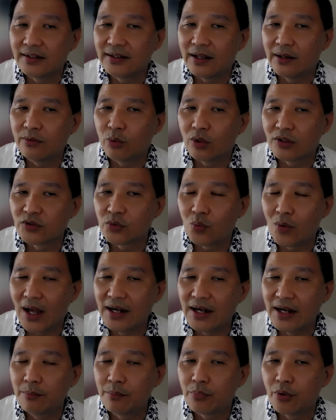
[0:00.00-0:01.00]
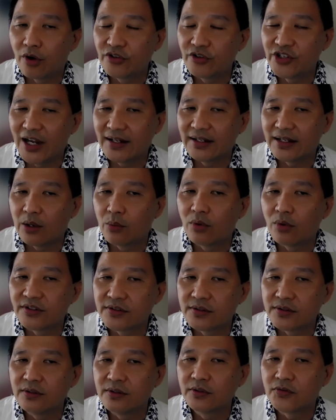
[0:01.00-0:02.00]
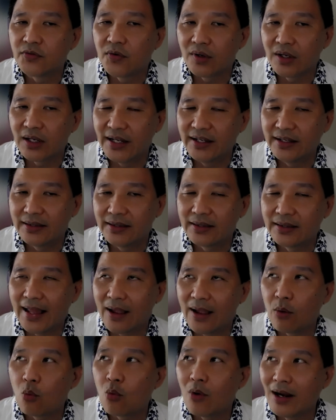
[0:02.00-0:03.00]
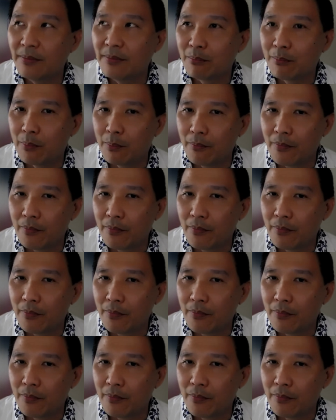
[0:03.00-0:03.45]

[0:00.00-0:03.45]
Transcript: there was one project that was used for clean tech one.